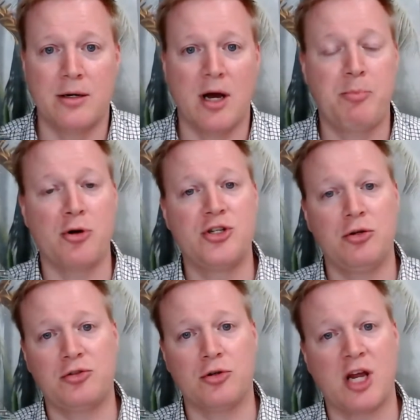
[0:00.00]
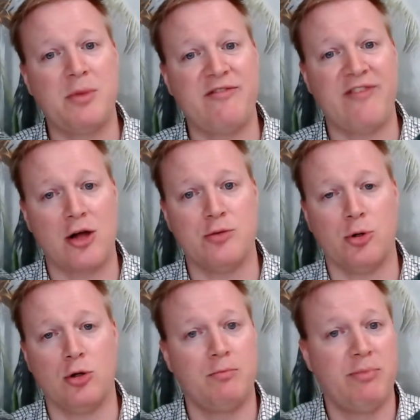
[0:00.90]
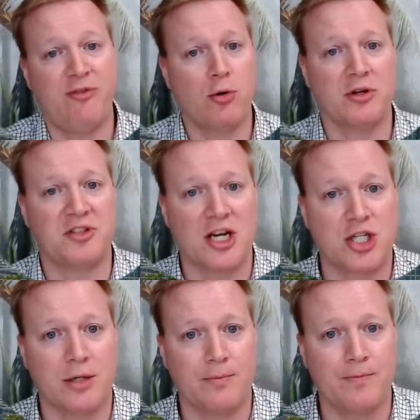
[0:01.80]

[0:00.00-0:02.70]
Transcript: a producer can be valuable before a session.